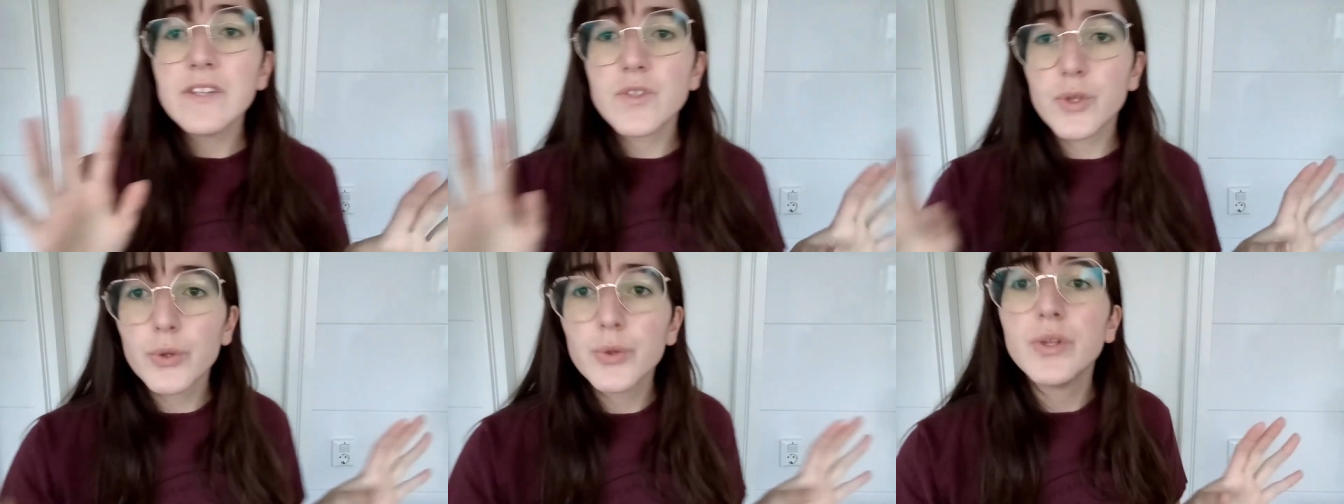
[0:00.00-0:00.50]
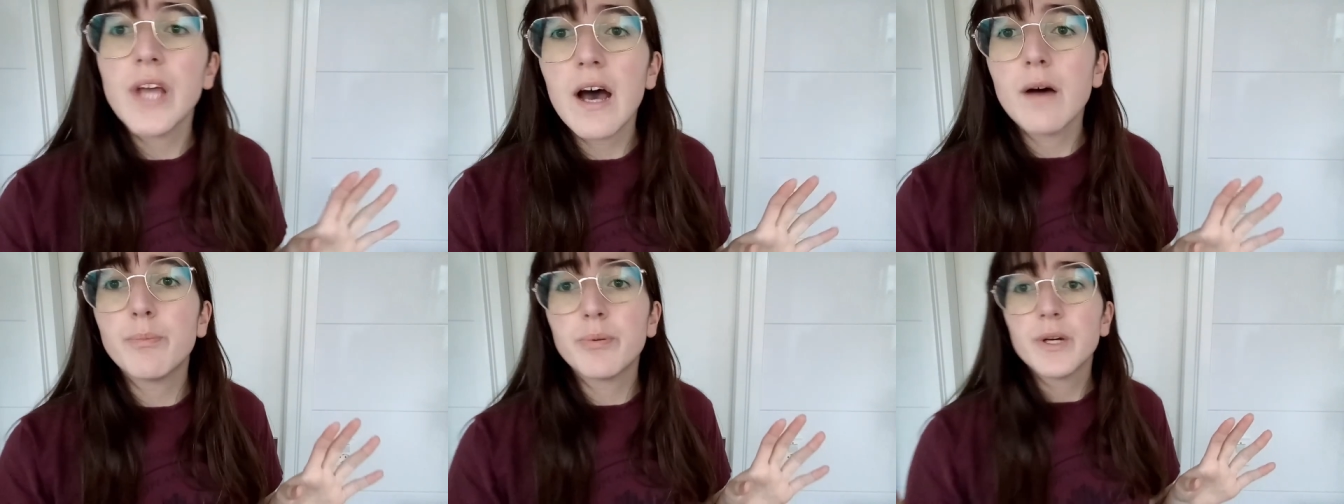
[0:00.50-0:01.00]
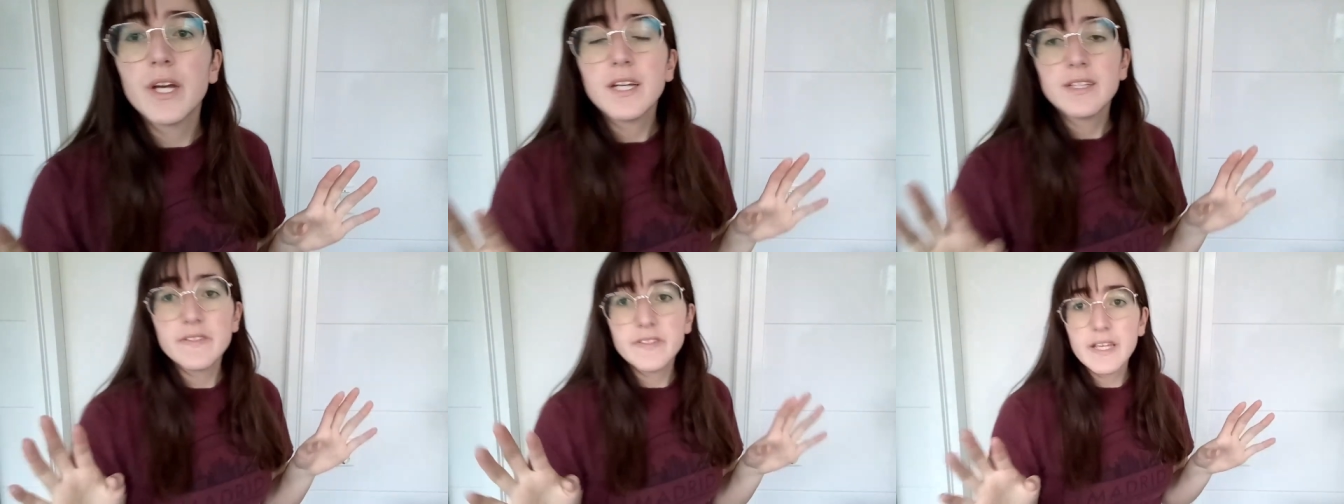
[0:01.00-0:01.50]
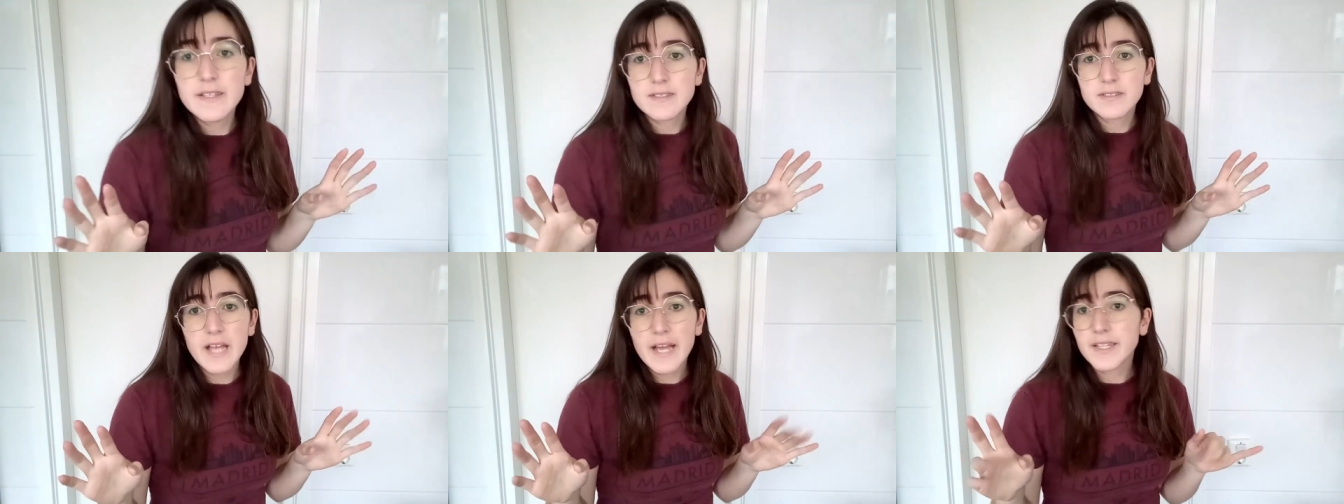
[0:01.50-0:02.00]
screwed up the
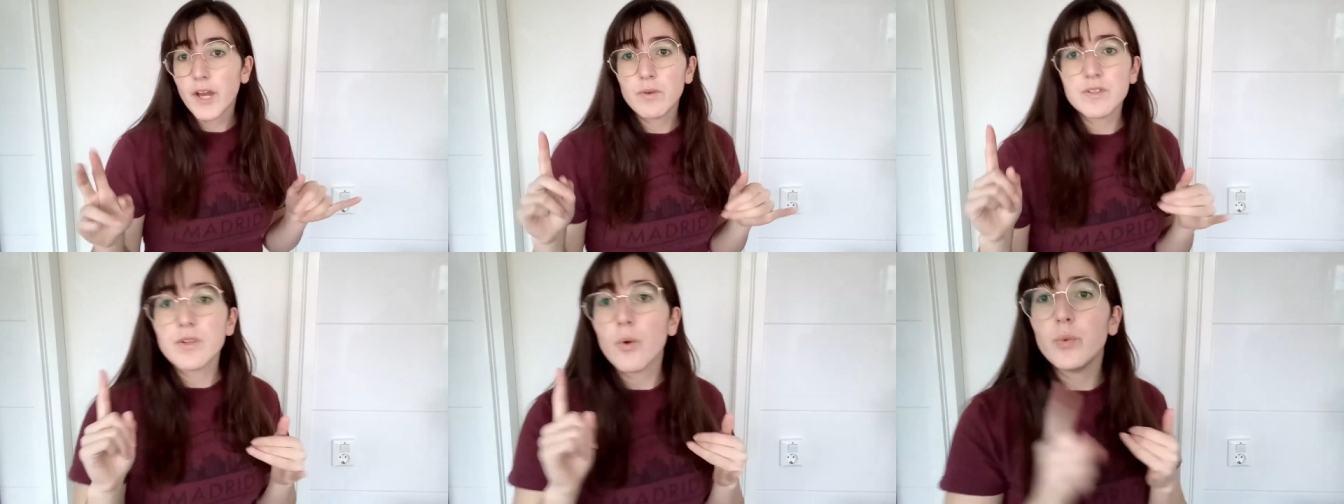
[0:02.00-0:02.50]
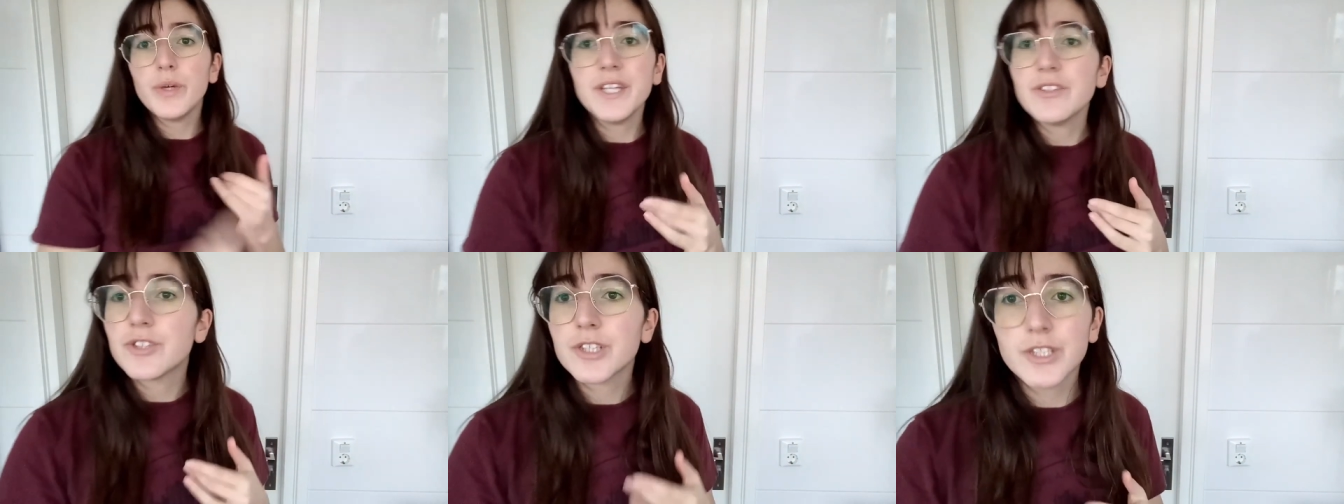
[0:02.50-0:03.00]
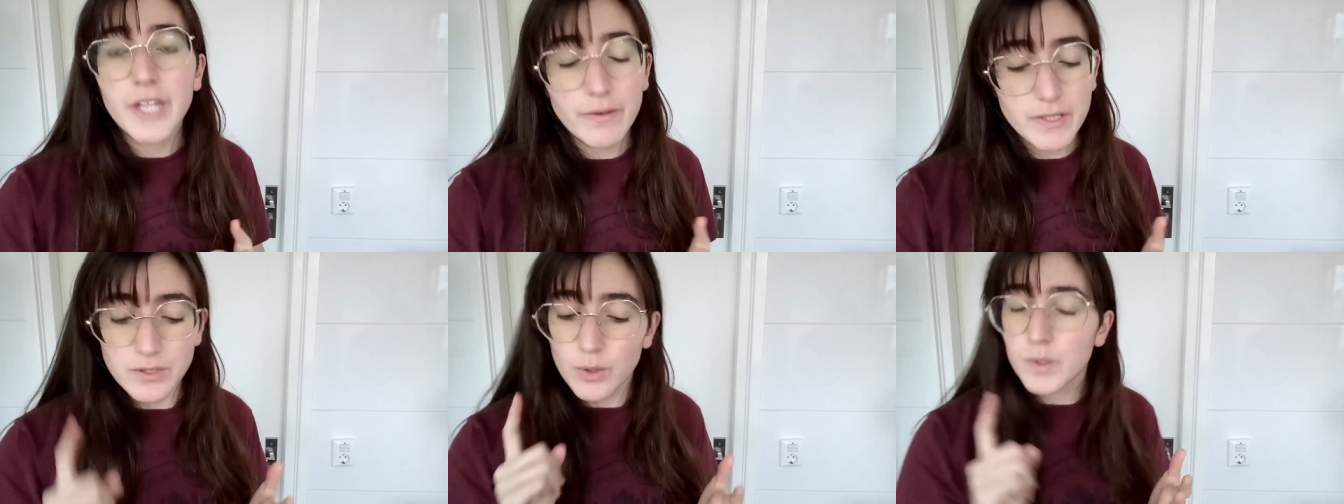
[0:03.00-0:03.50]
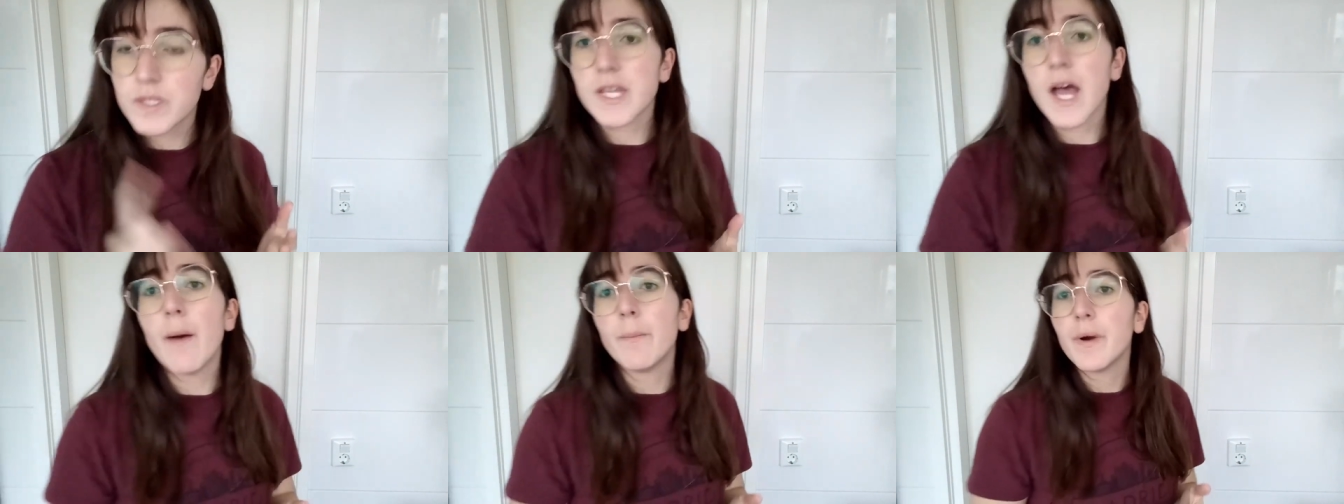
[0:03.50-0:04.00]
season. Like, there is no winter, there is no
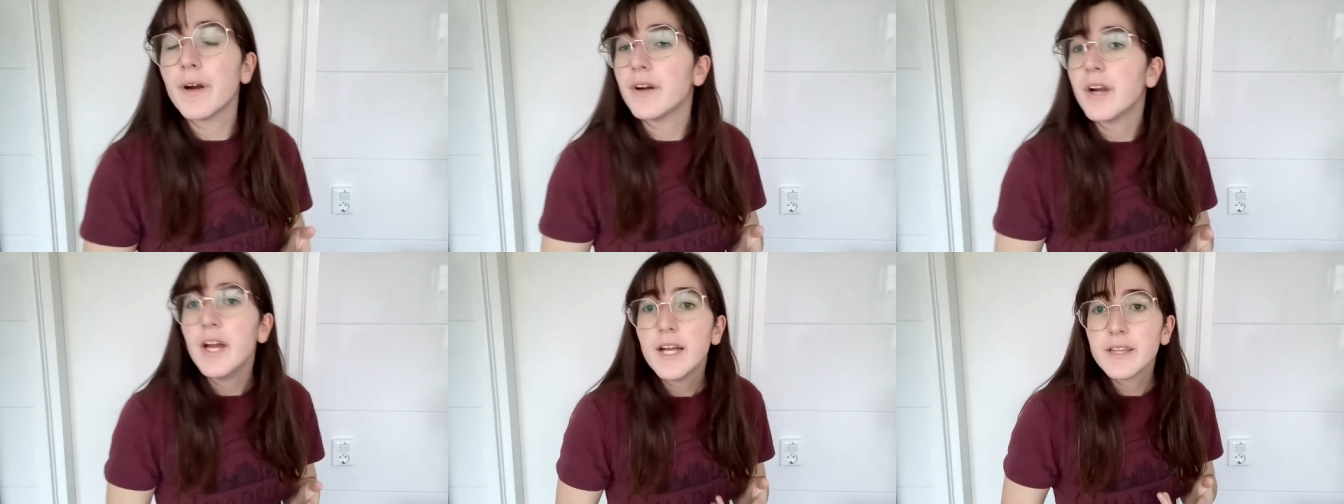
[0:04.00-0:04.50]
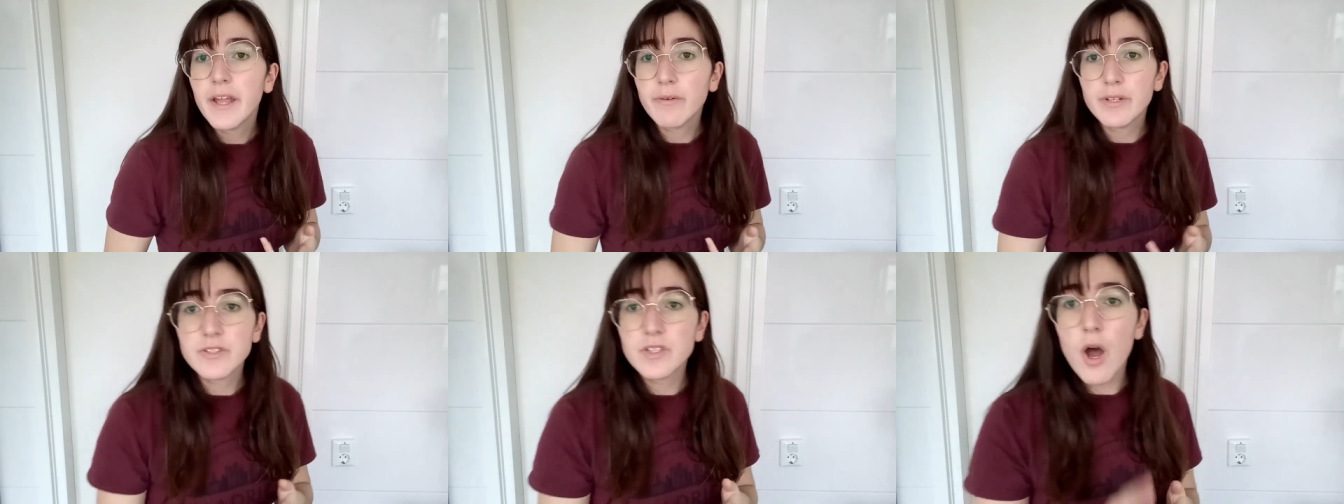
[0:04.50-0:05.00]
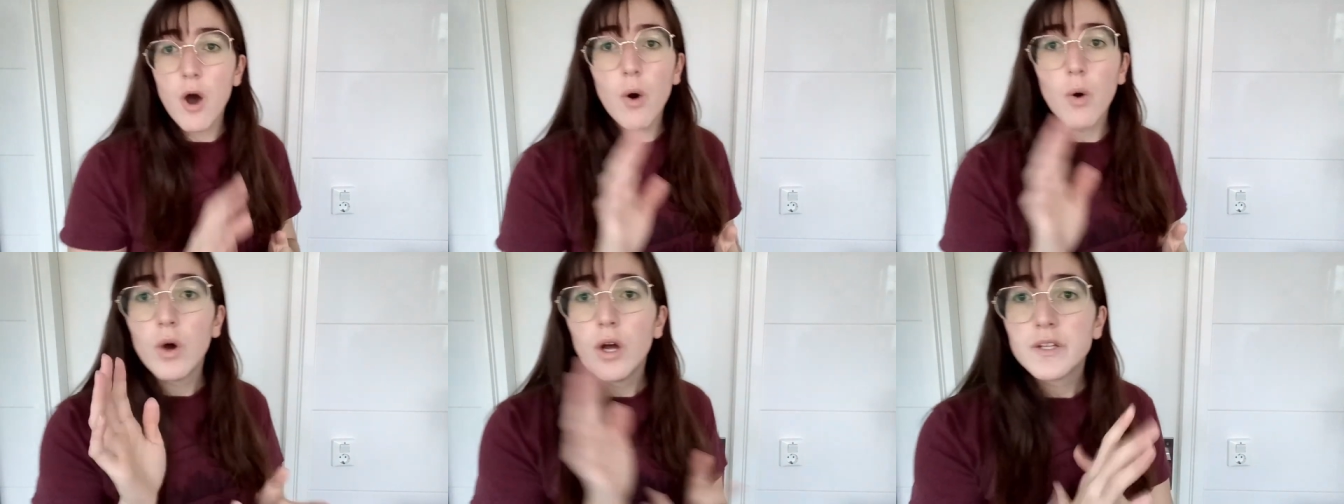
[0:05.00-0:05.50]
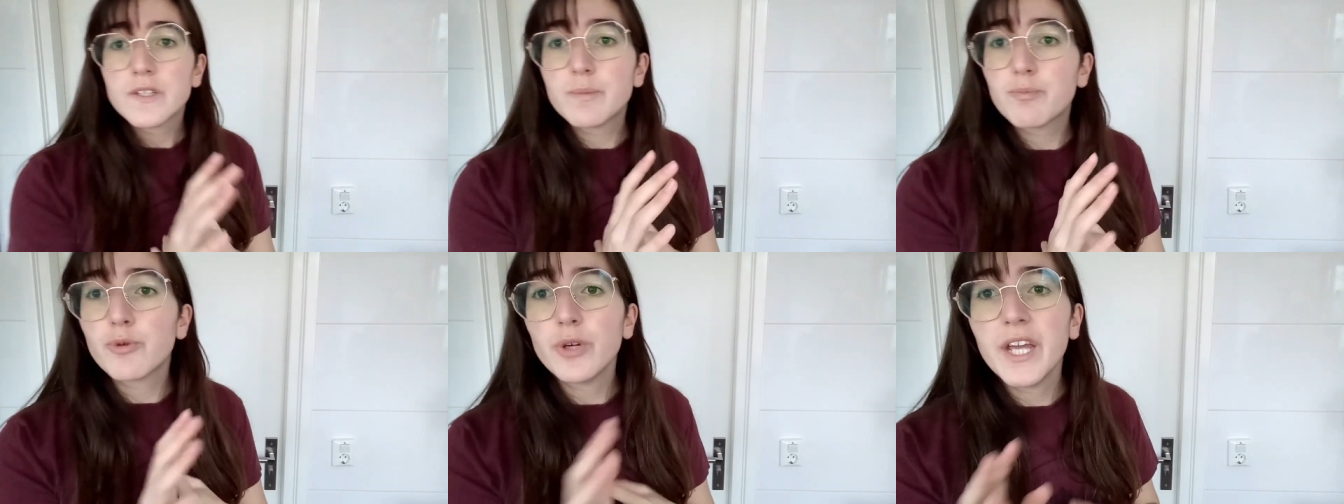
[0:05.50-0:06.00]
summer, there is no
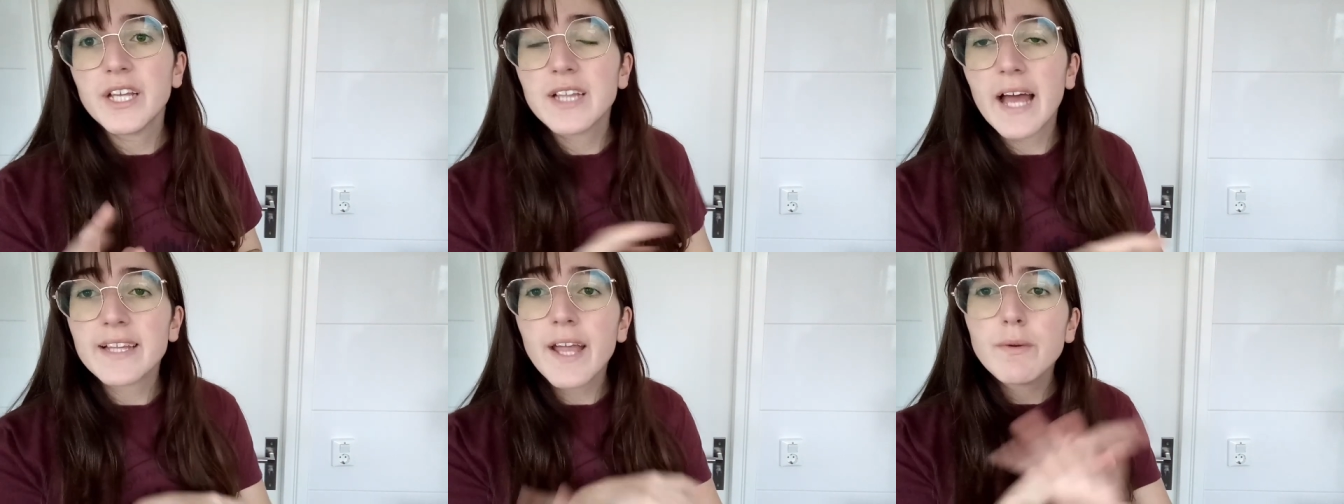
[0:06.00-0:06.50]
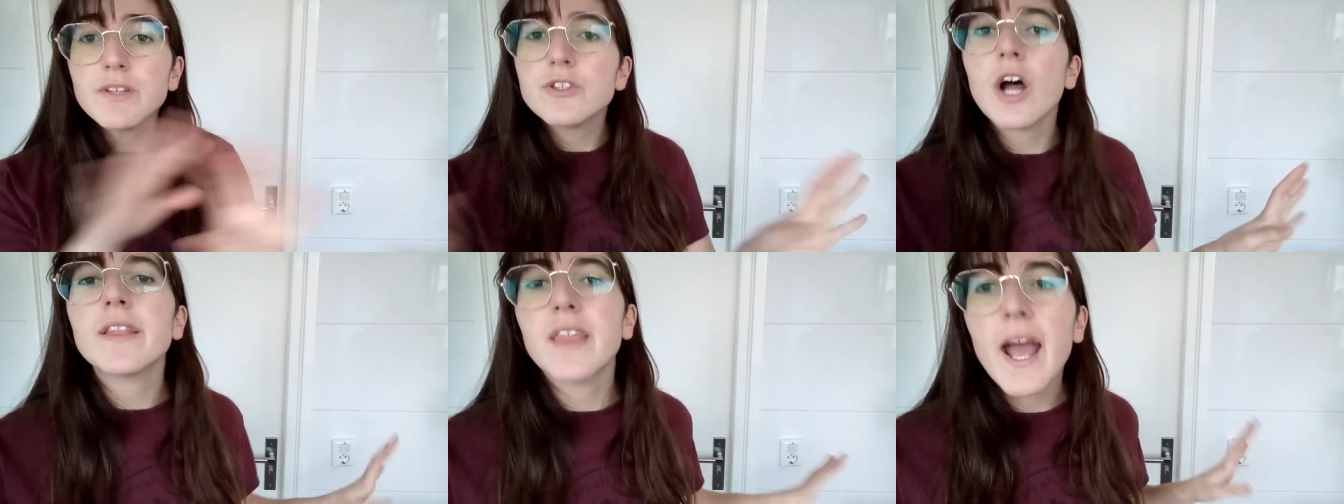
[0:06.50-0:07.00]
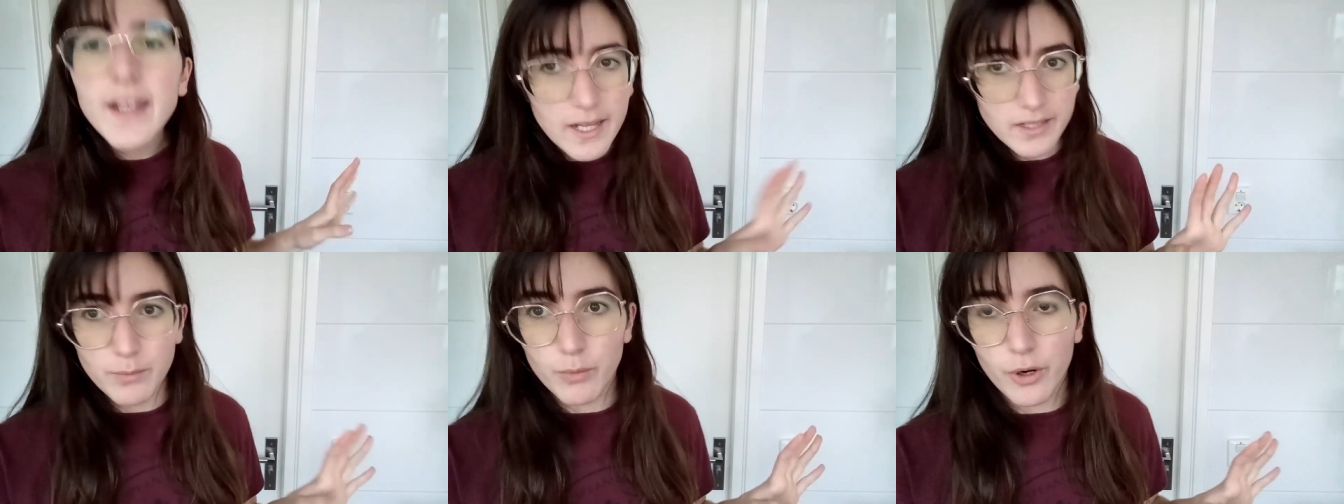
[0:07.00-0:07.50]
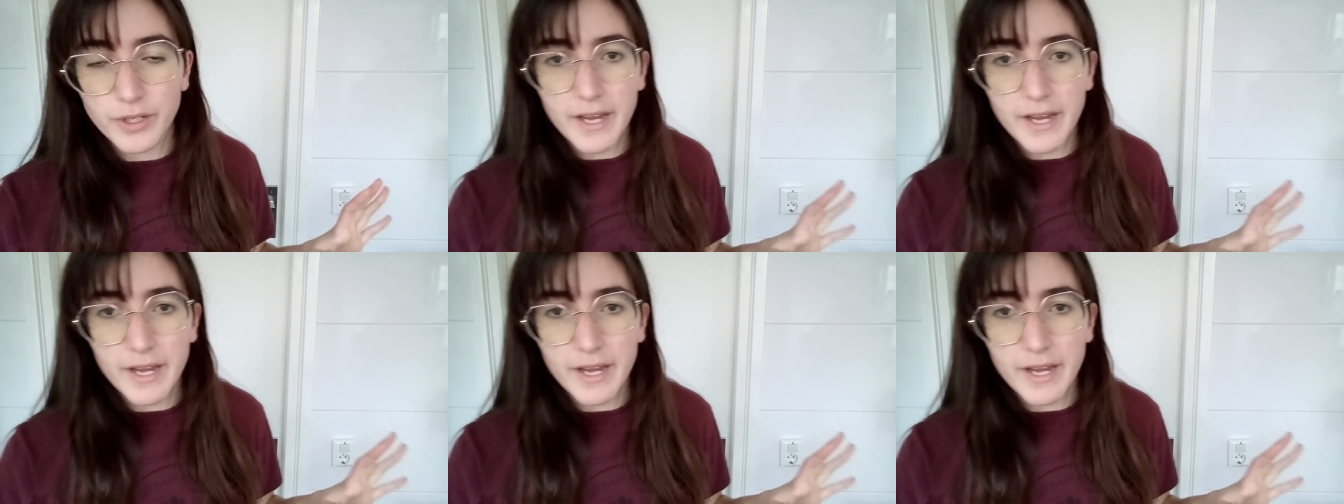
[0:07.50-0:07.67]
spring. Like, there is not that anymore.